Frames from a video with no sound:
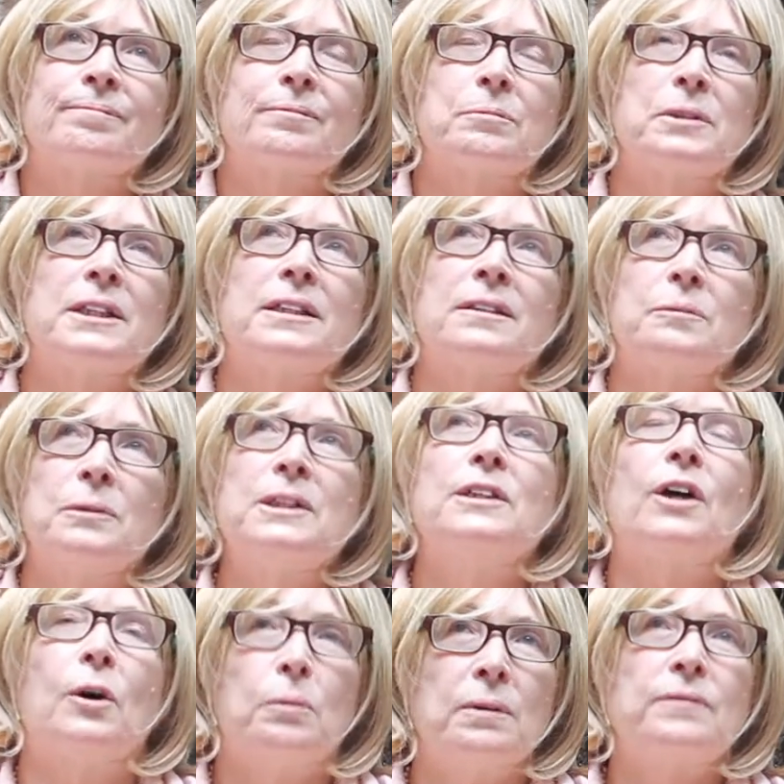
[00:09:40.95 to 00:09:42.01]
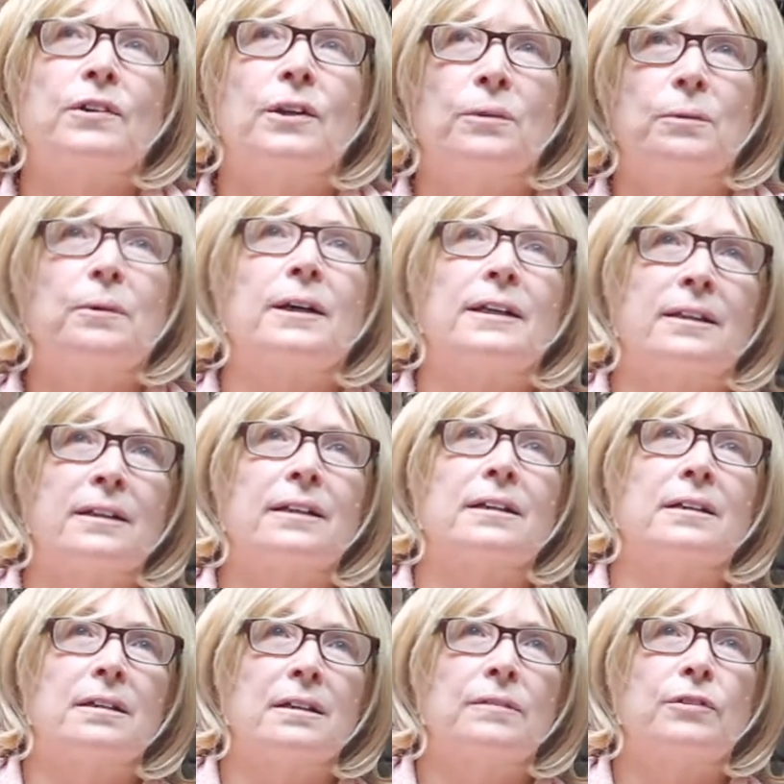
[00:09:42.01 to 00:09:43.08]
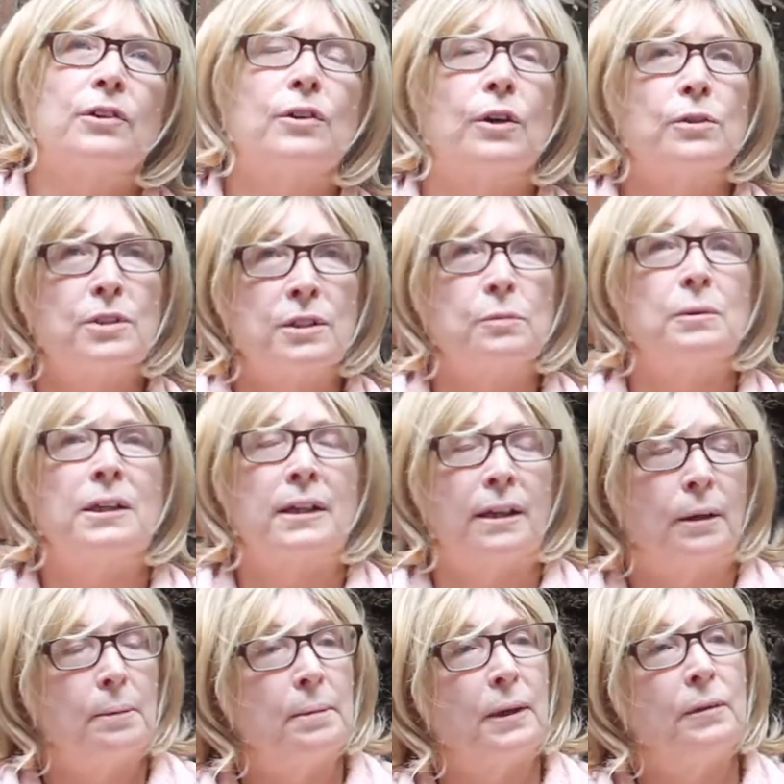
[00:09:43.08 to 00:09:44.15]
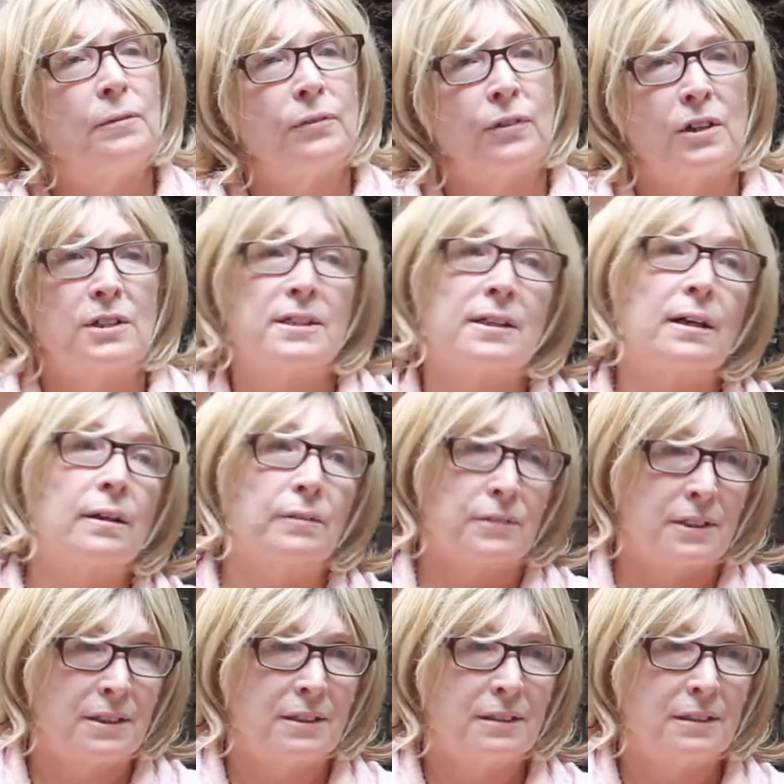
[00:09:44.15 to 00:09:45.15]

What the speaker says: we know we've done the right thing for those that we care about and for ourselves.